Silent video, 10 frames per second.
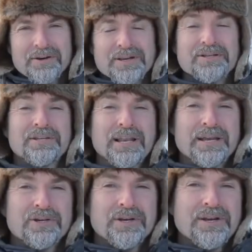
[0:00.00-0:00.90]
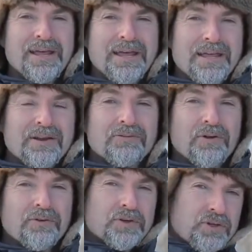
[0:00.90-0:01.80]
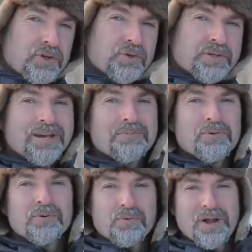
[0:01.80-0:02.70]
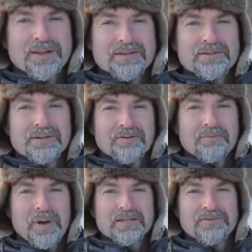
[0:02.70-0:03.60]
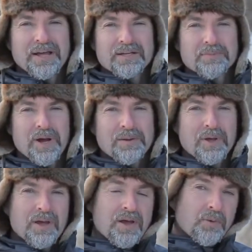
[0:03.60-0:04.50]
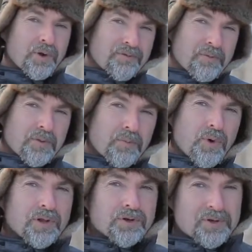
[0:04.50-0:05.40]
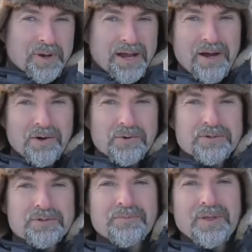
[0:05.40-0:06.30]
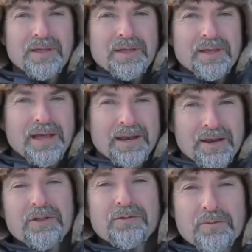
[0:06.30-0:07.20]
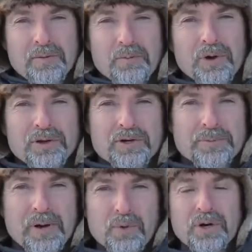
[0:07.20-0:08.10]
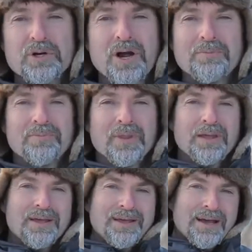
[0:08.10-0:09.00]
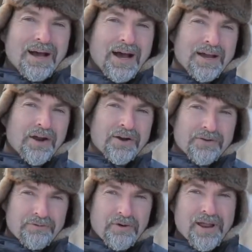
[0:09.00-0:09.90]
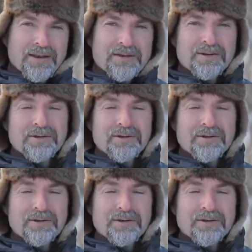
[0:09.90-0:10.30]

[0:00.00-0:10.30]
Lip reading: installation involved two separate runs of PEXFlex pipe, one from the boiler to my house and another from the boiler to my workshop. I hired a friend